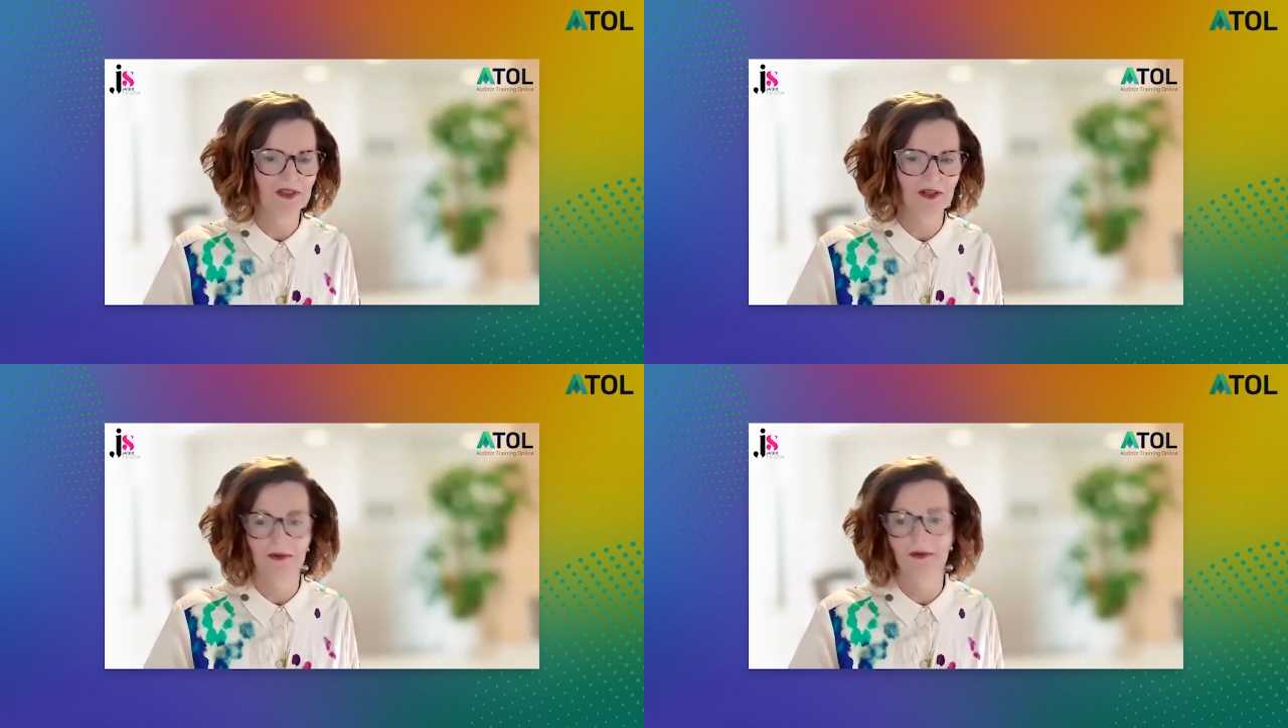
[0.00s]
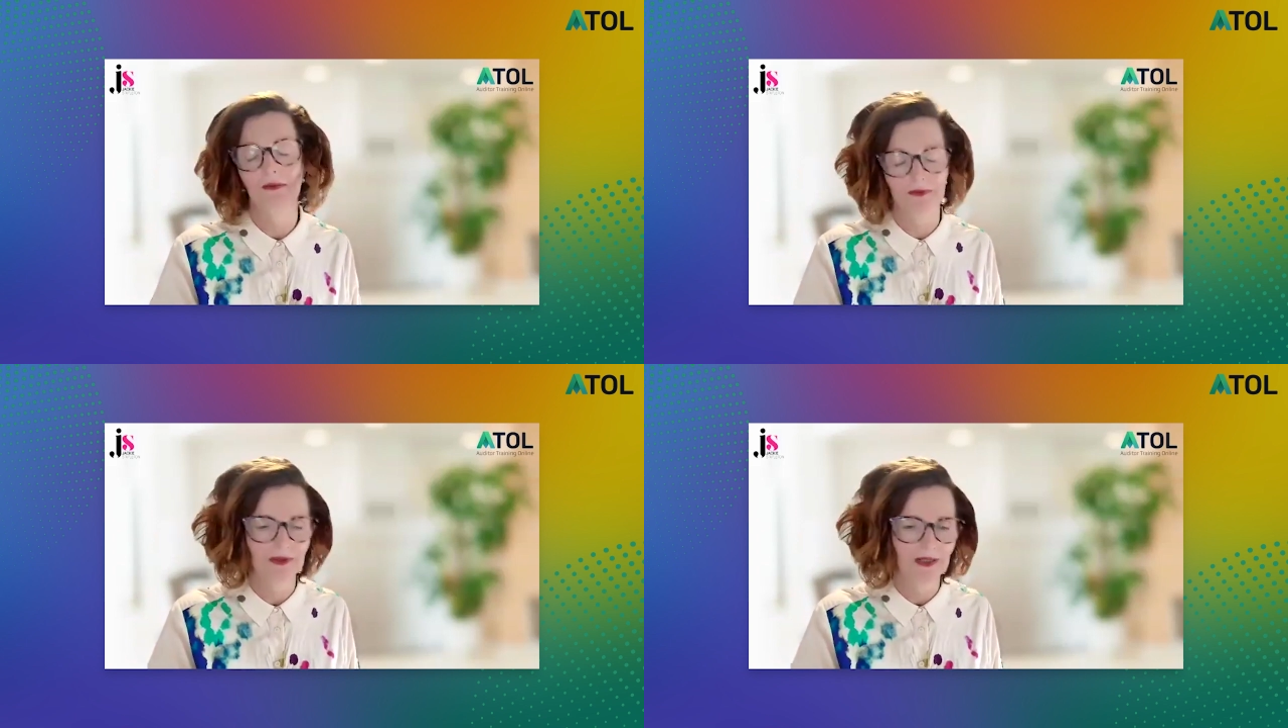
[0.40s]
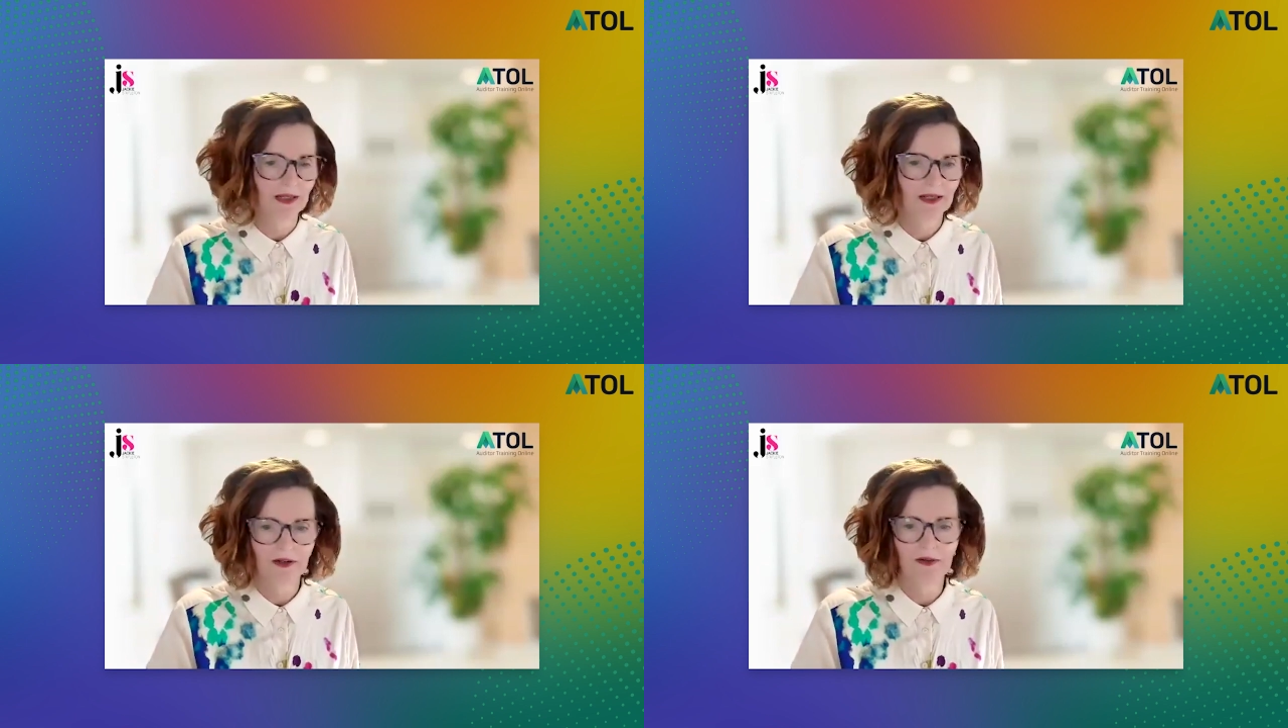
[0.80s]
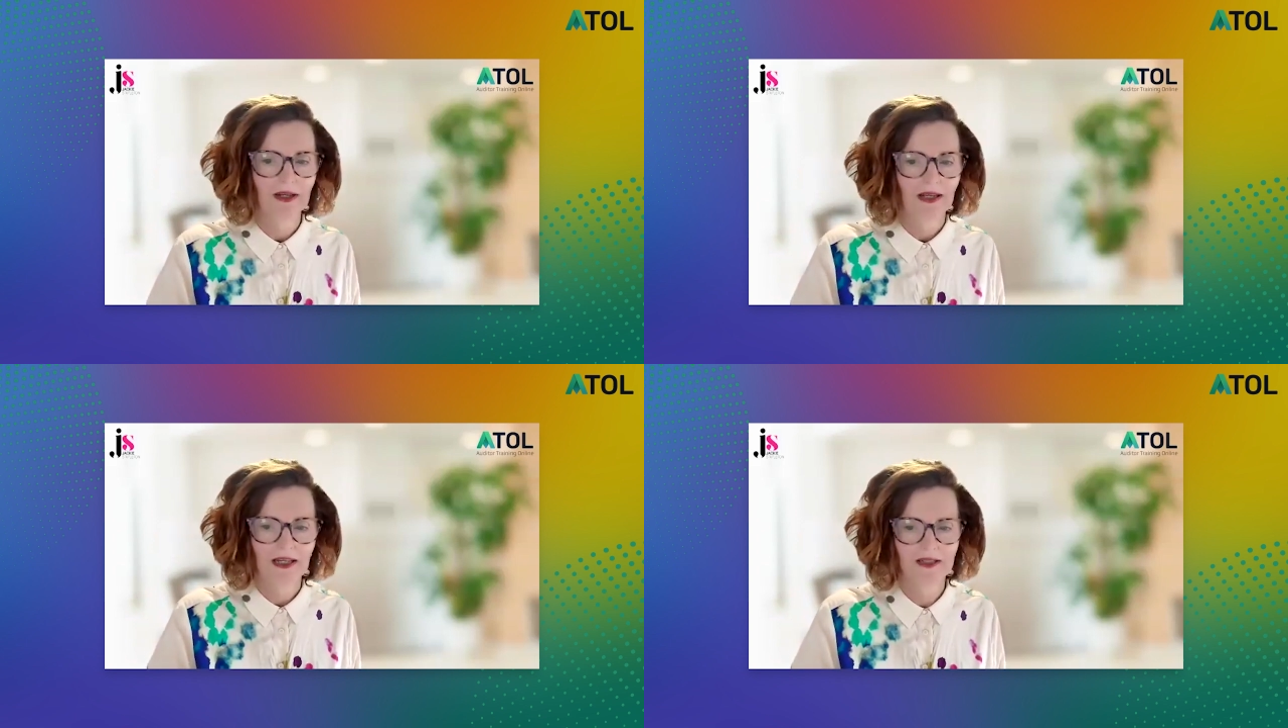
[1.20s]
So, you know,
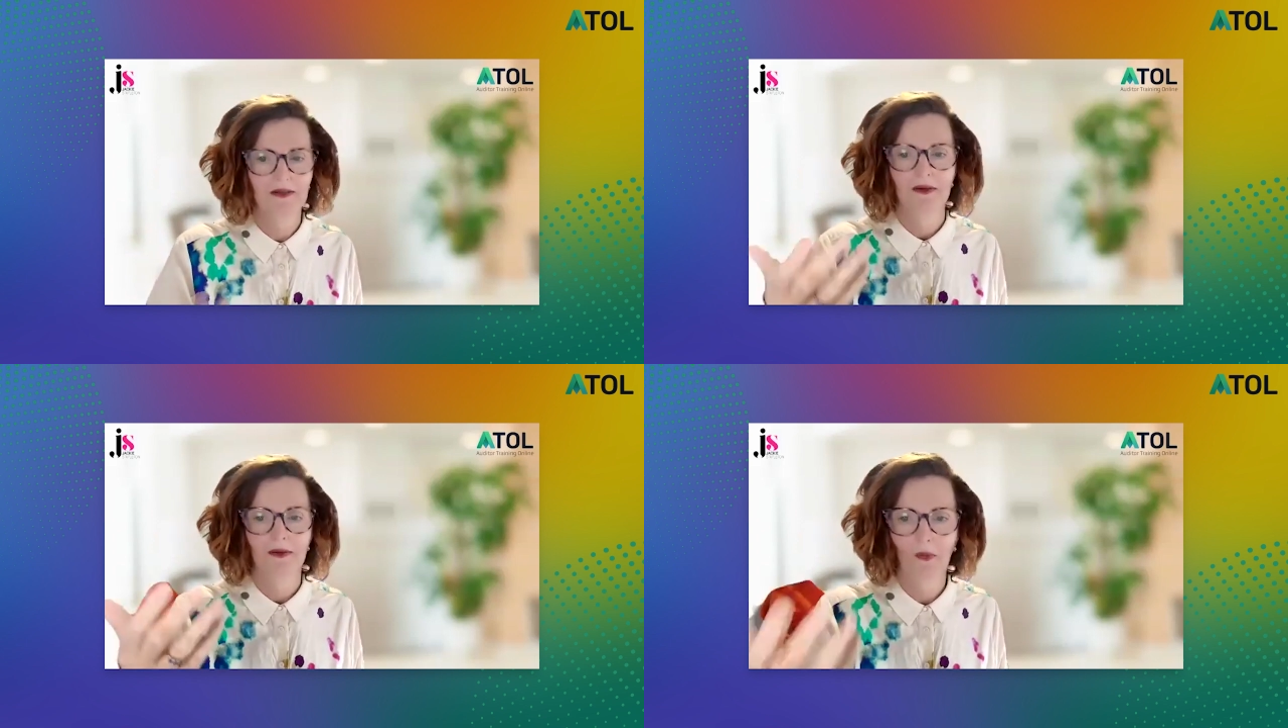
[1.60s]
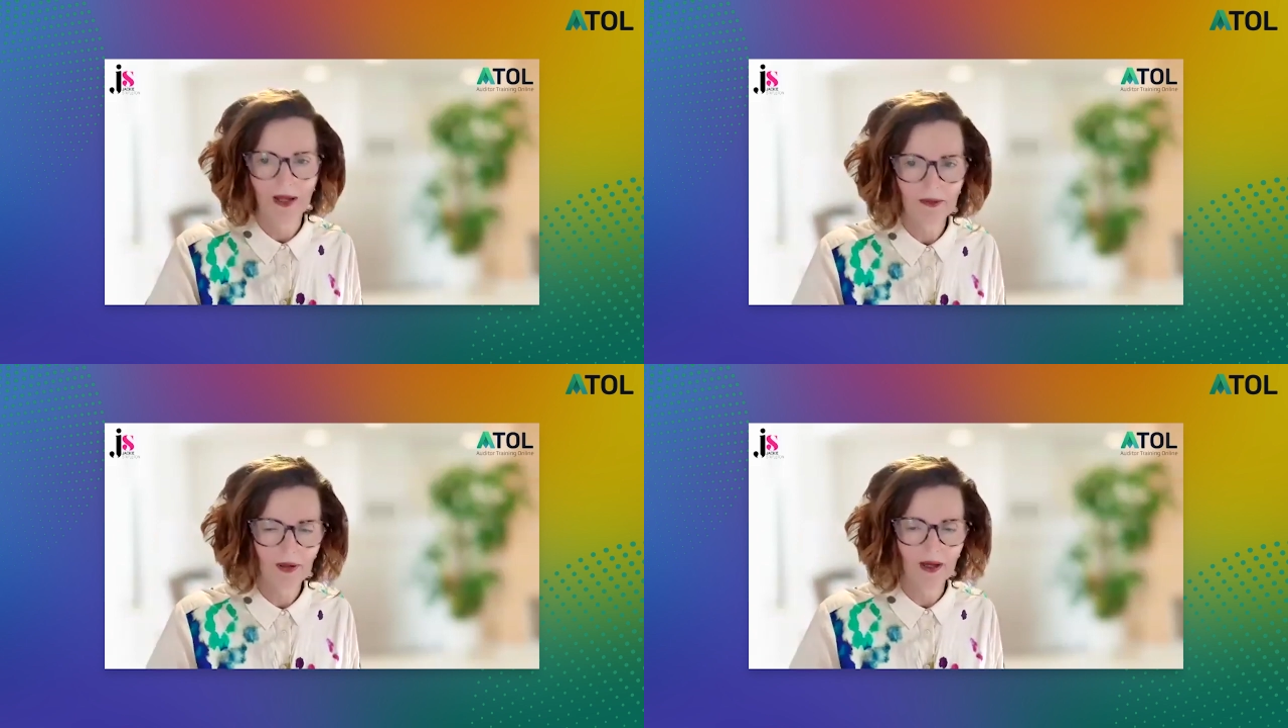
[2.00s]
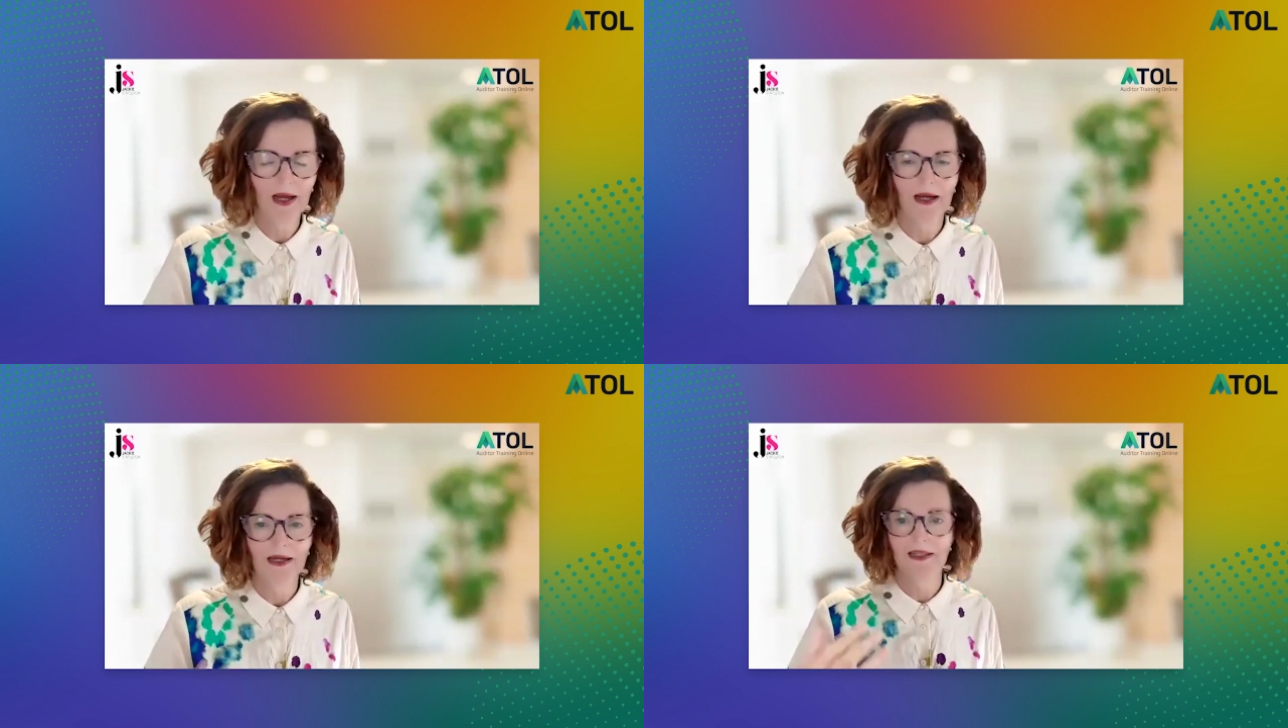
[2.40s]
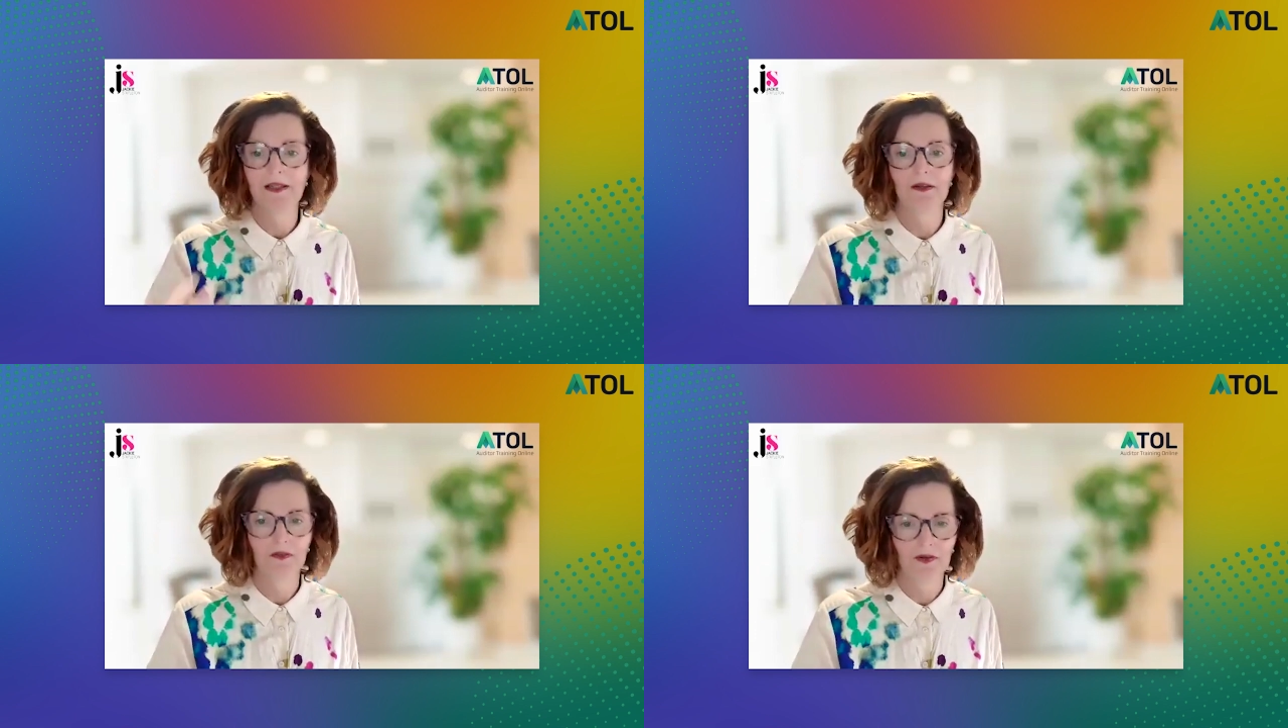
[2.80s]
it's one part,
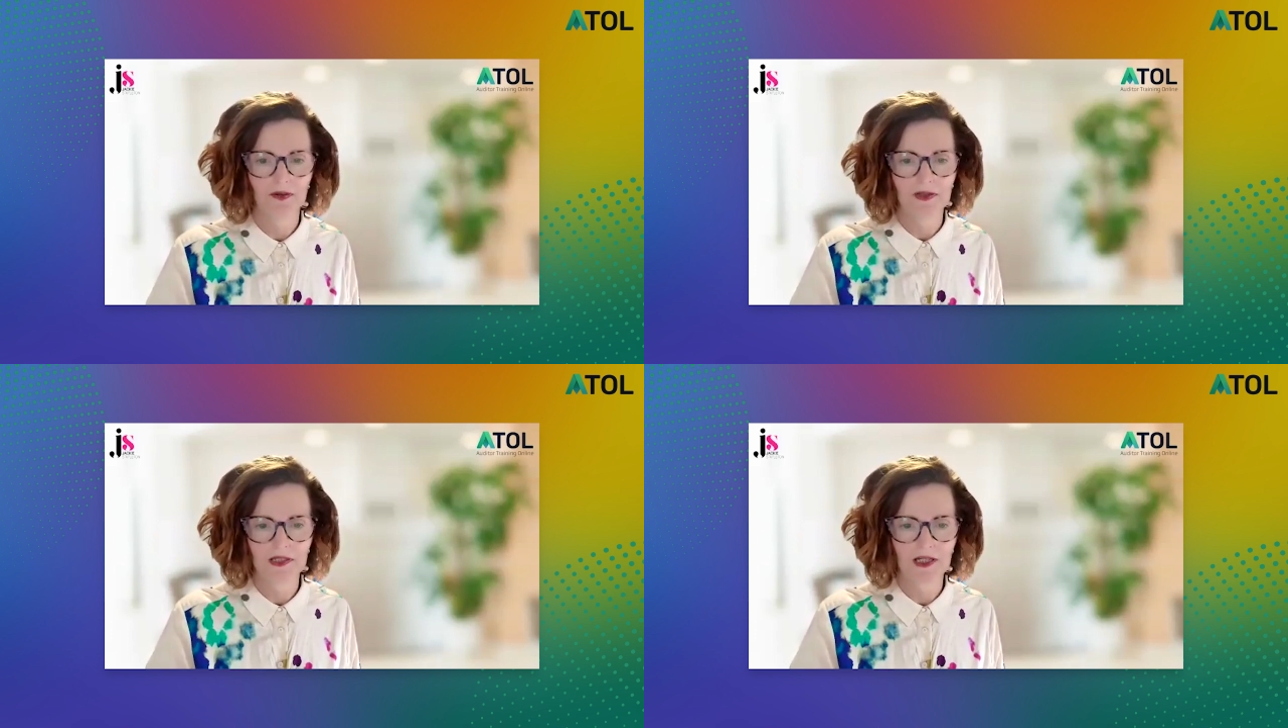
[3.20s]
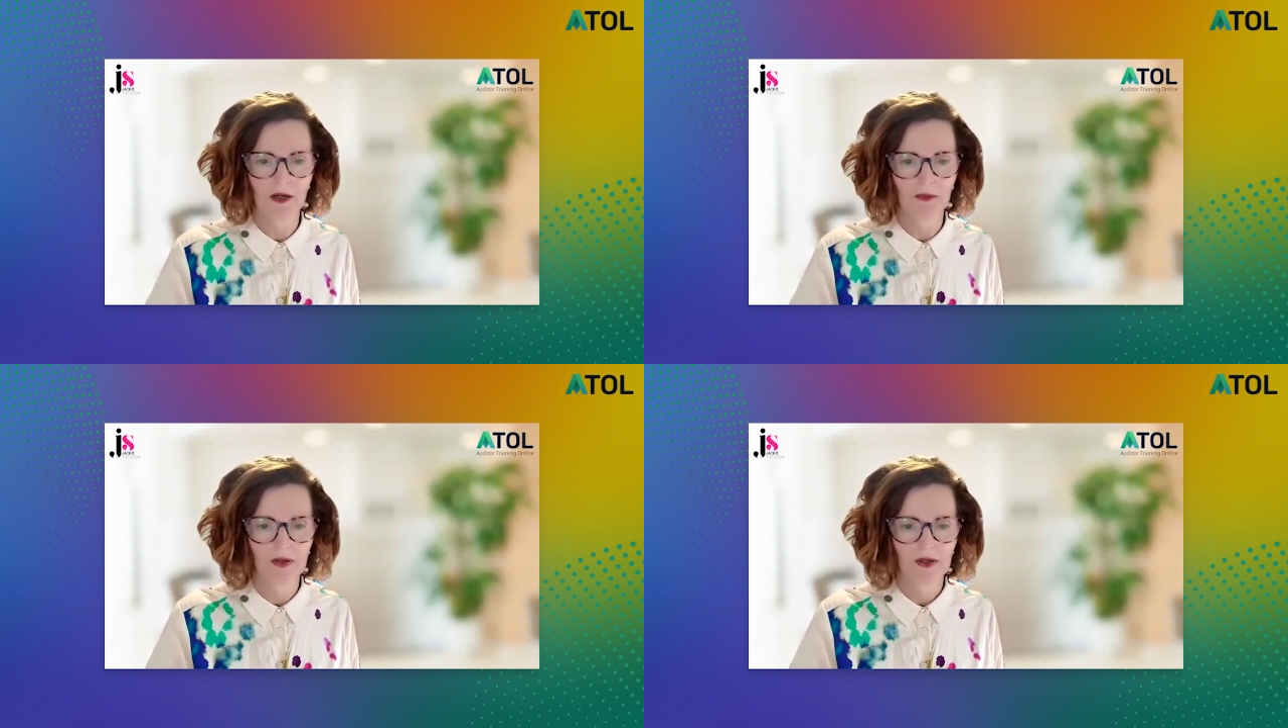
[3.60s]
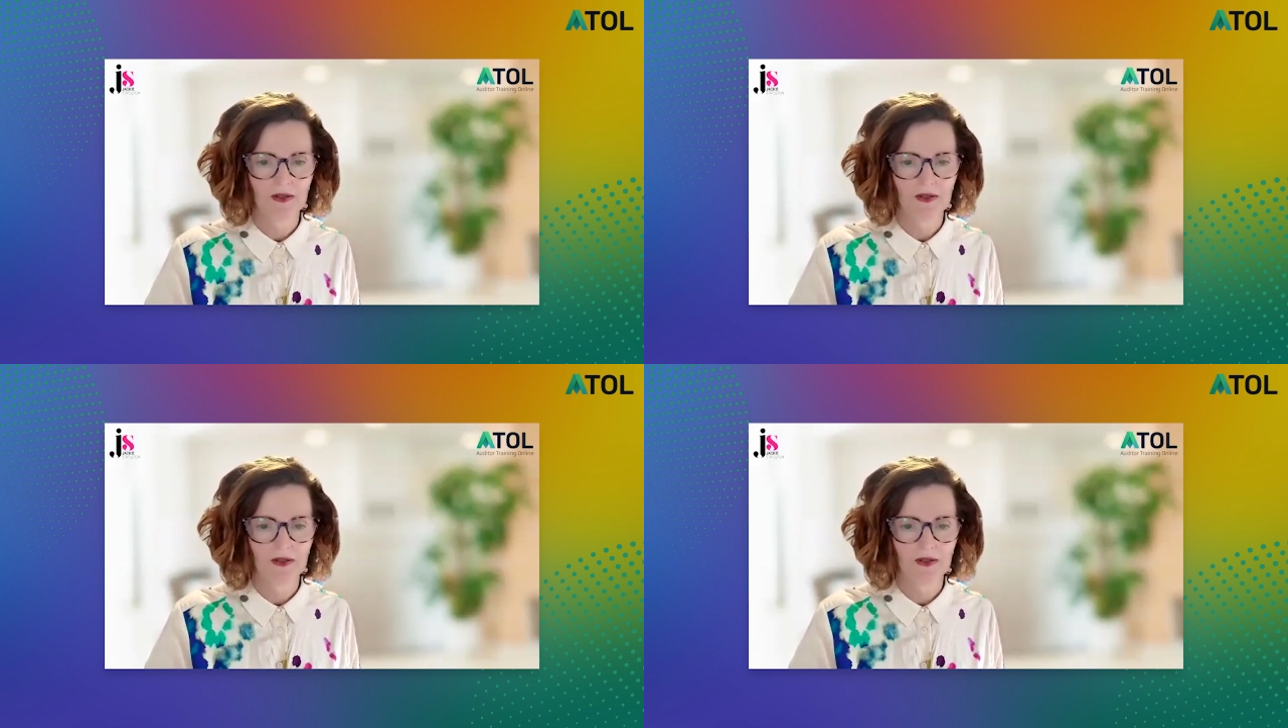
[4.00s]
it's the first step.